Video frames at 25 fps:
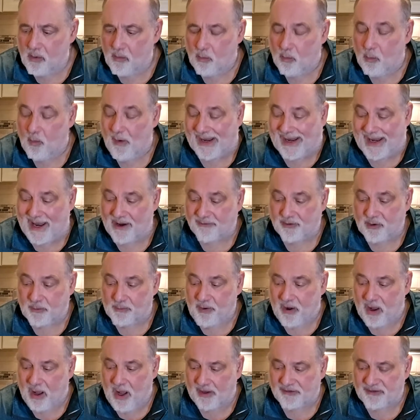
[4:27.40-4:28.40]
whenever
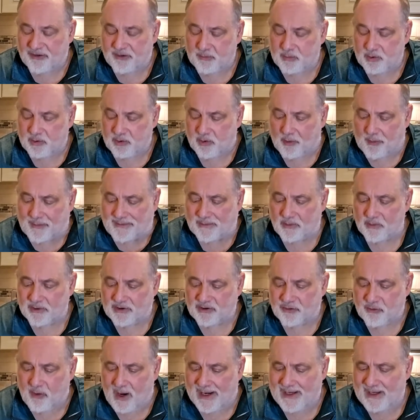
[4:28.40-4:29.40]
possible, we
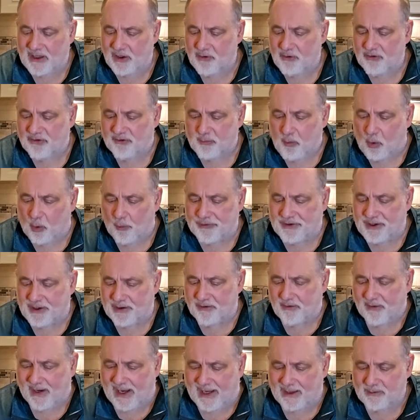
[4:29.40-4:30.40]
try to use
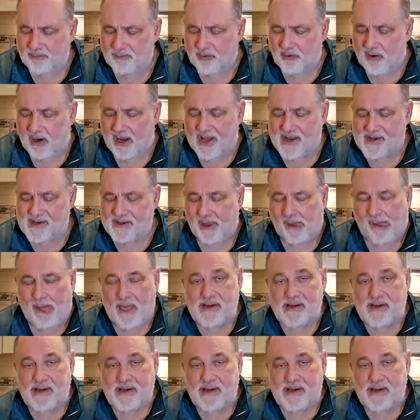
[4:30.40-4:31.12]
multigrain bread,